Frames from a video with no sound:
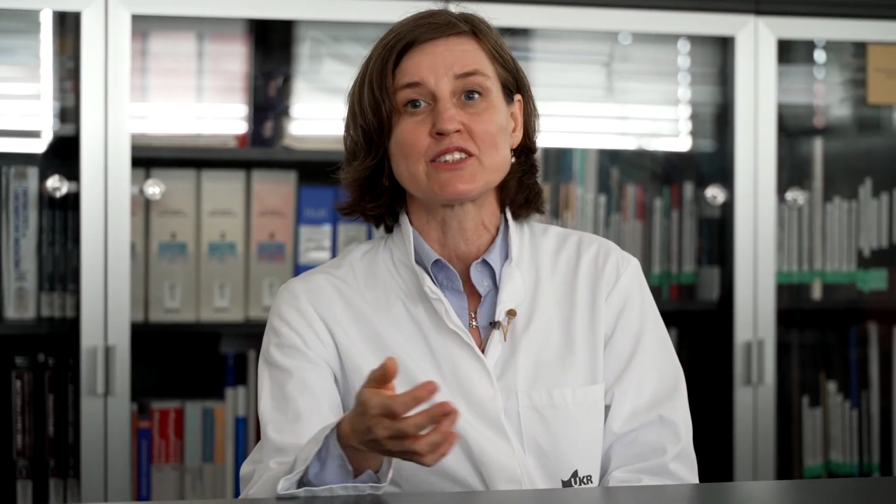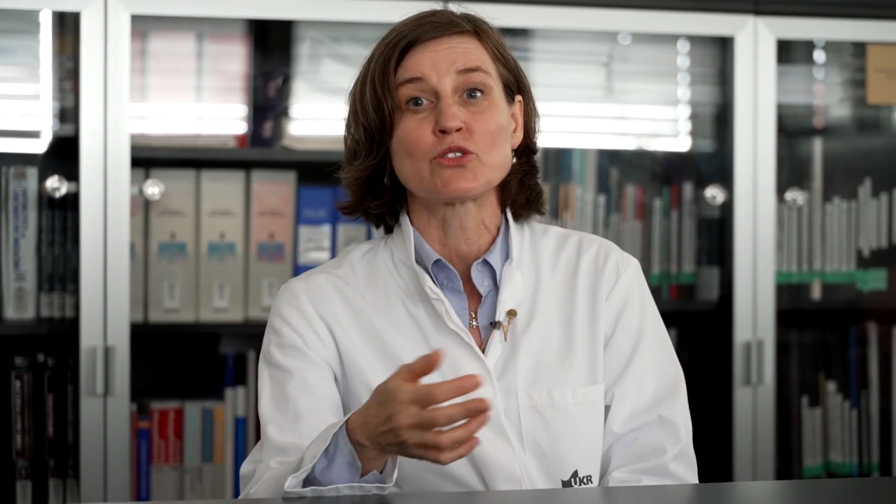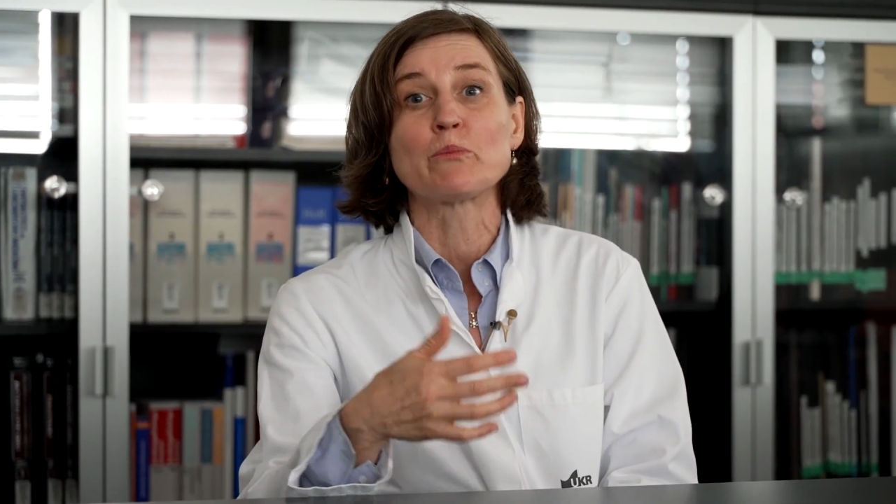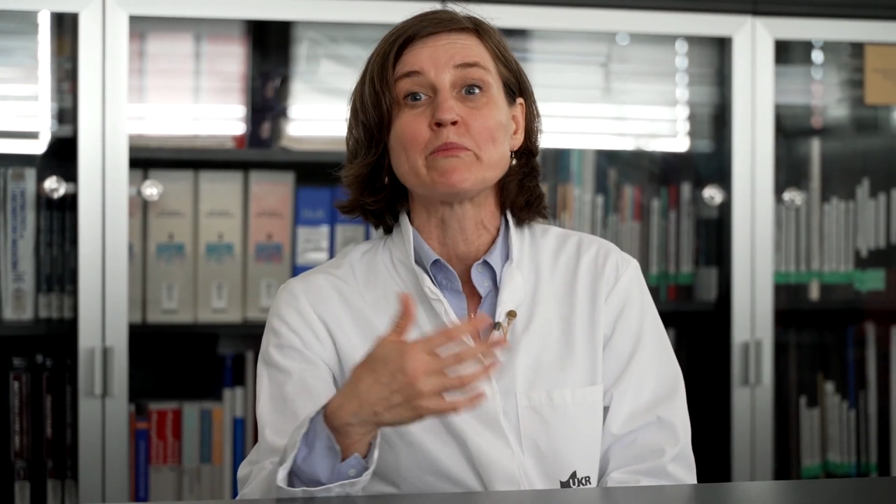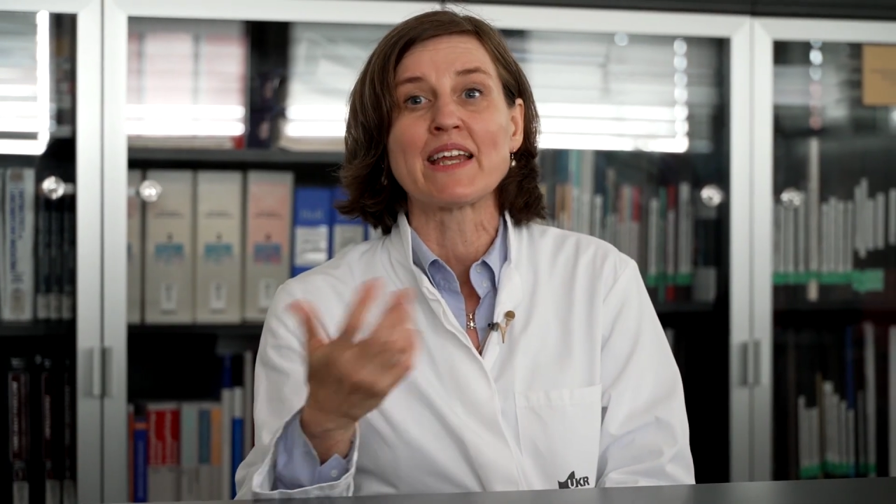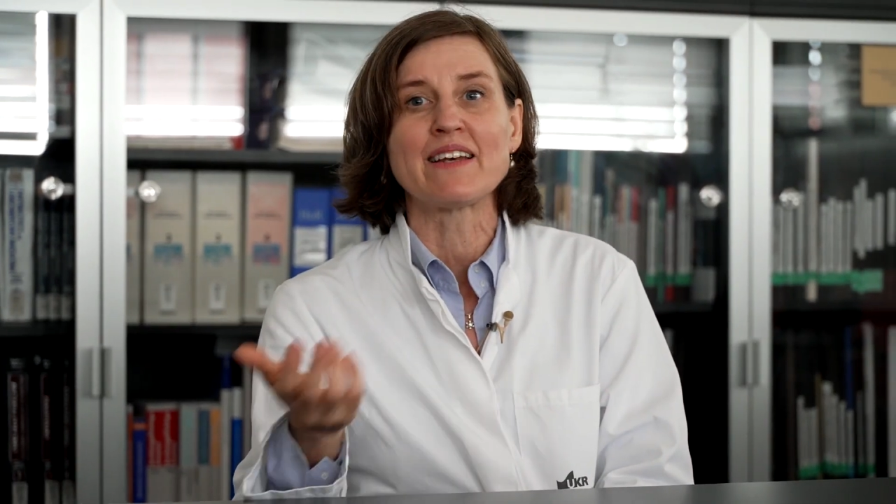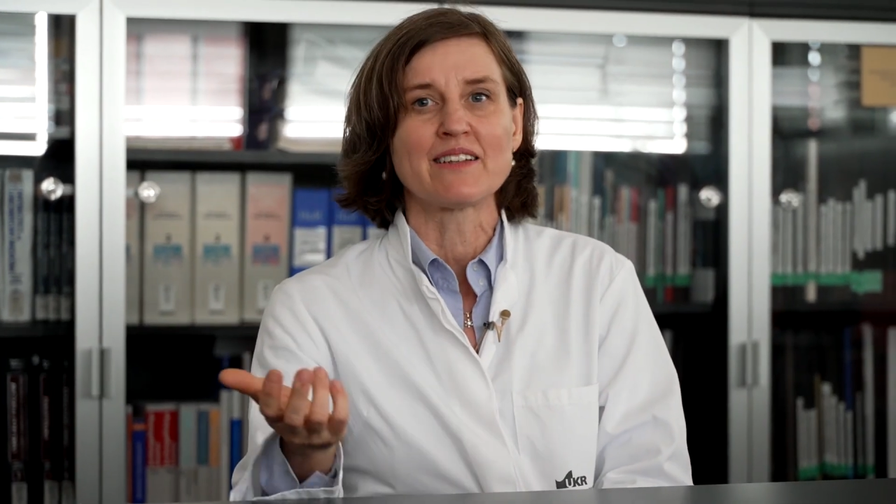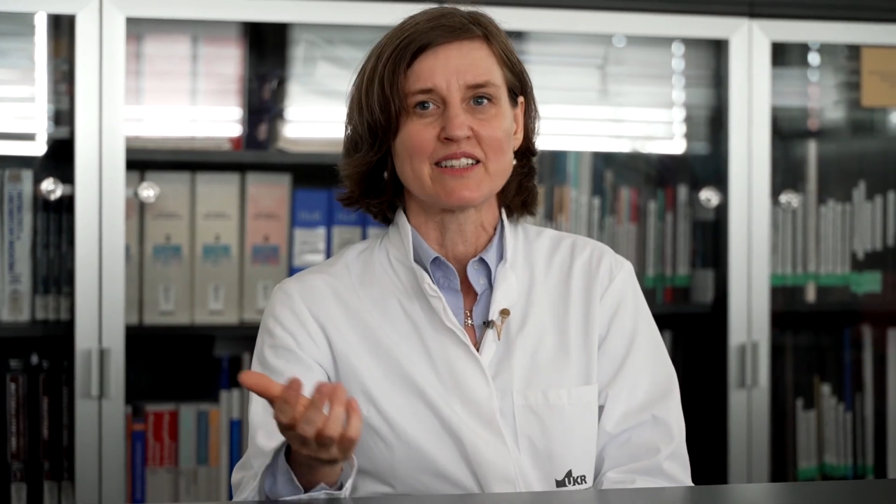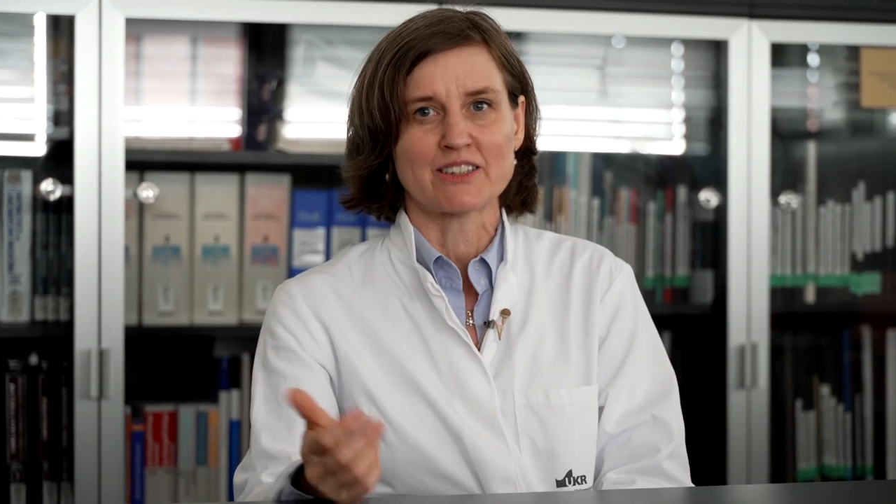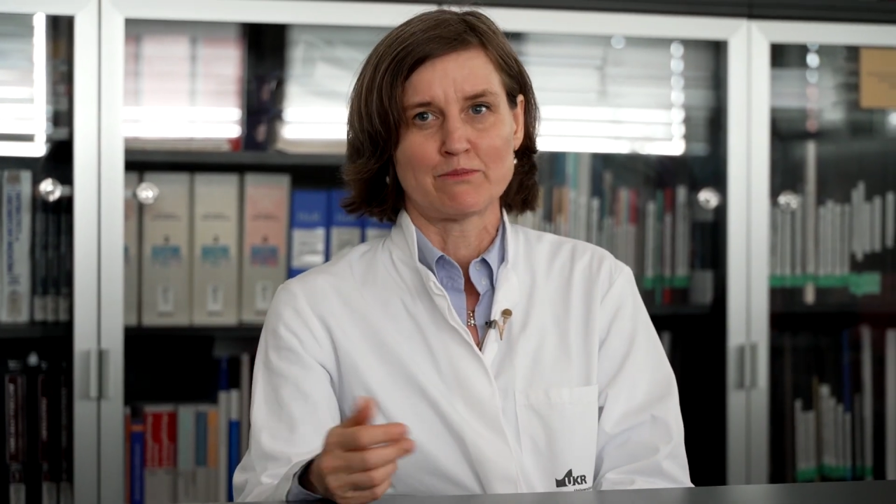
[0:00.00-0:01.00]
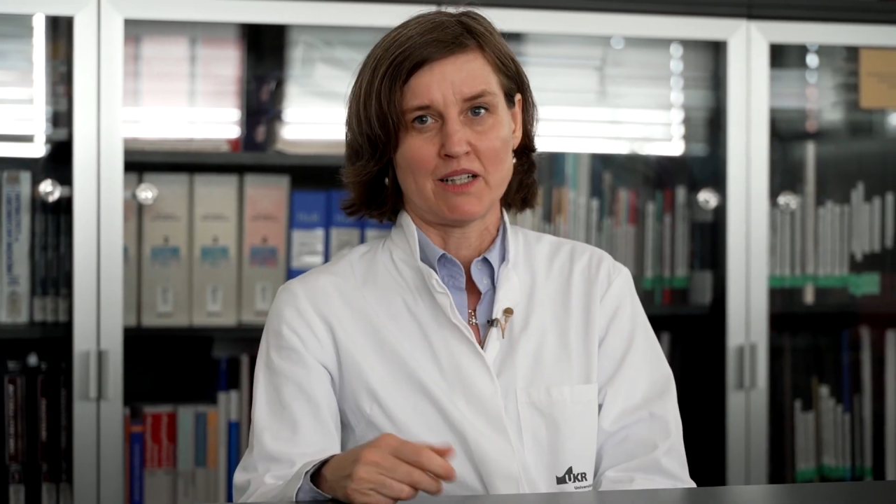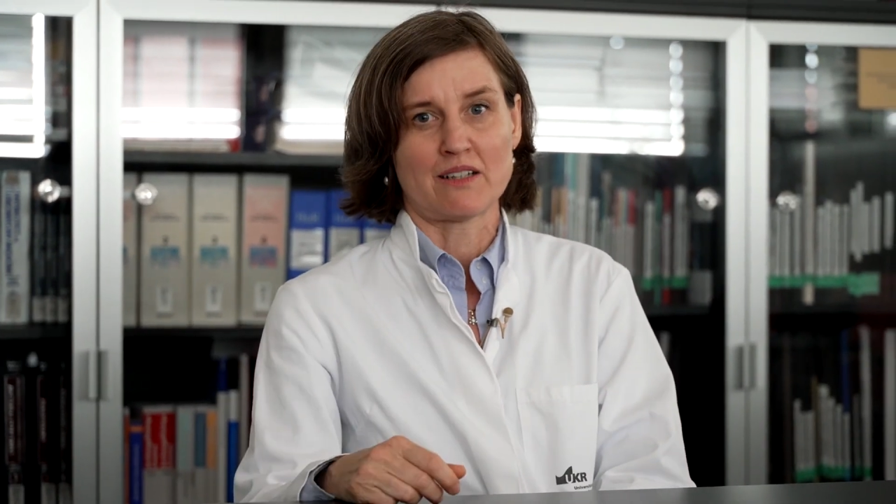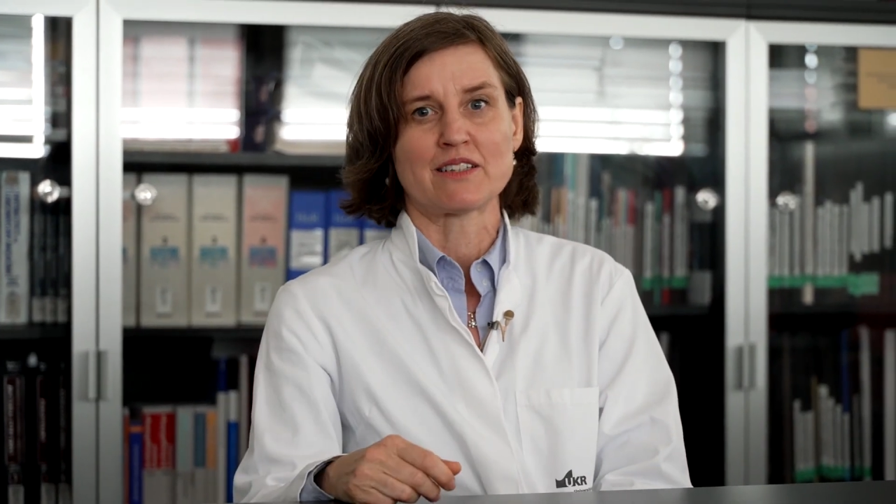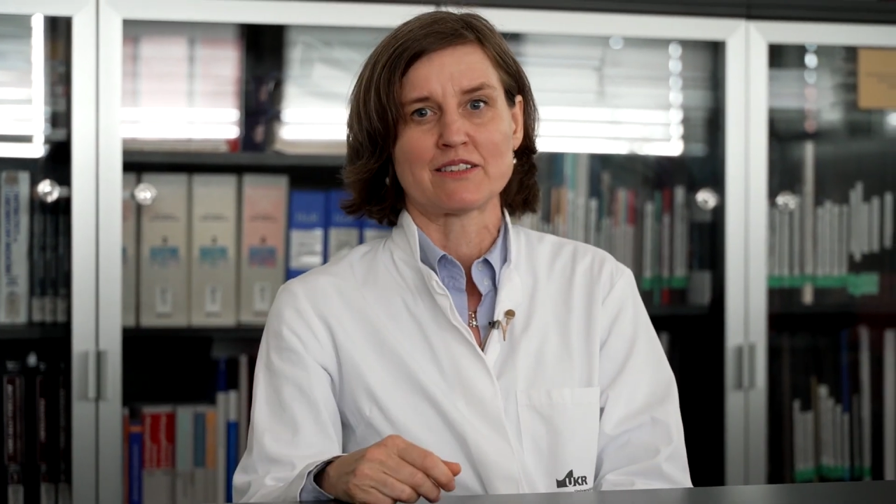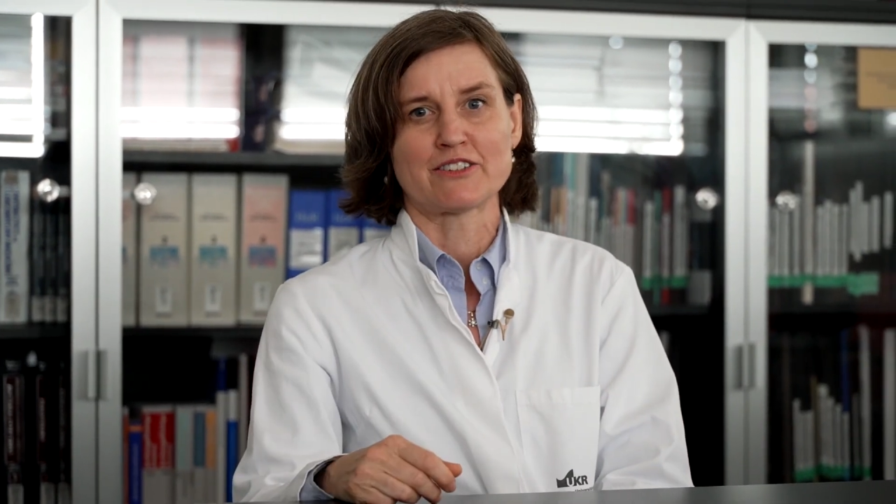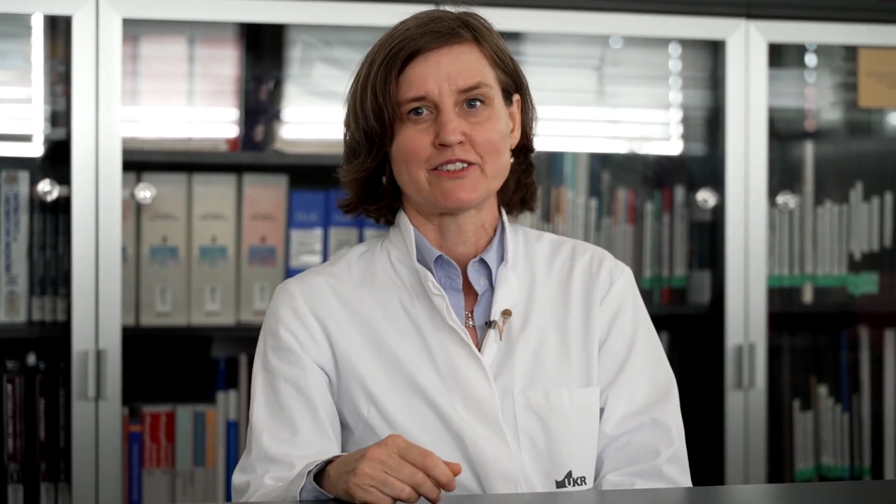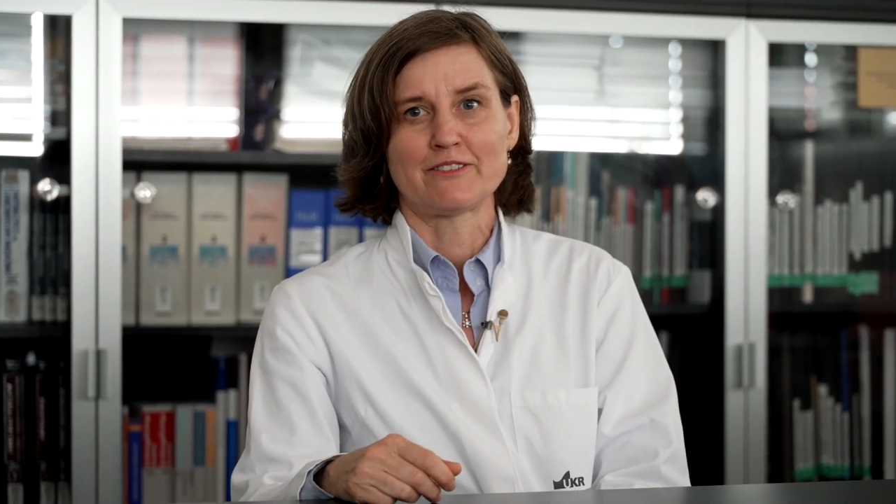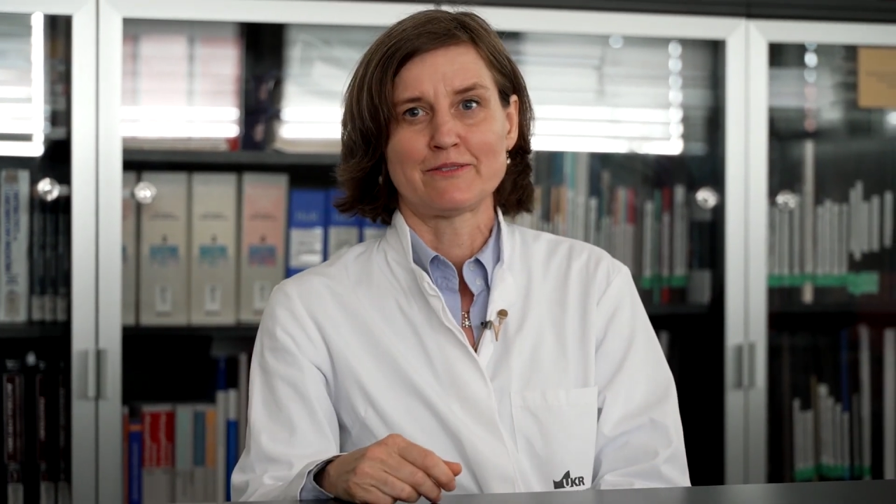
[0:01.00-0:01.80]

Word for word: tremendous market.